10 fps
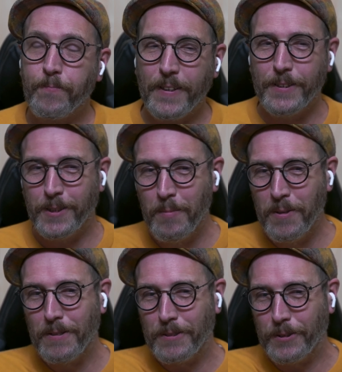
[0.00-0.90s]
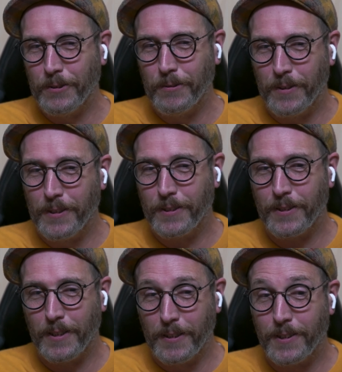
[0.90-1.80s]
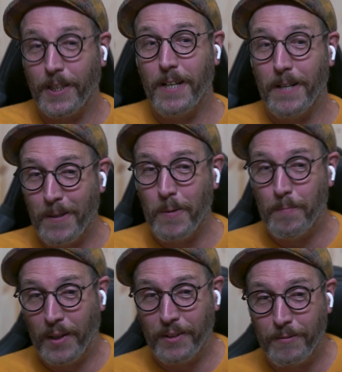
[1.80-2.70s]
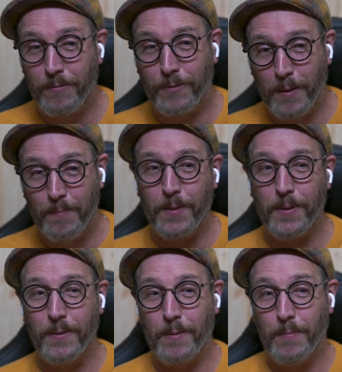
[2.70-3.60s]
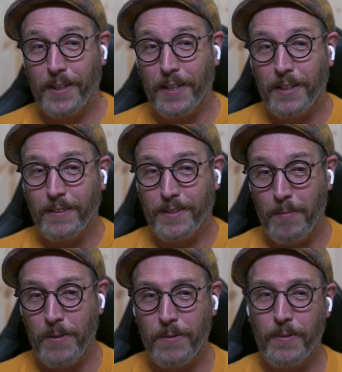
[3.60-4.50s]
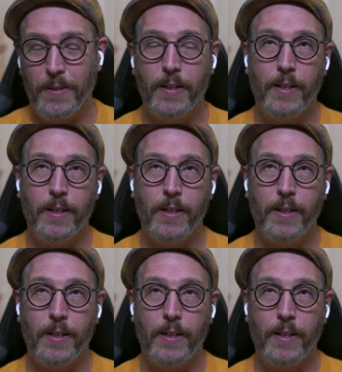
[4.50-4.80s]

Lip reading: similar to this say hello button from the beginning demo.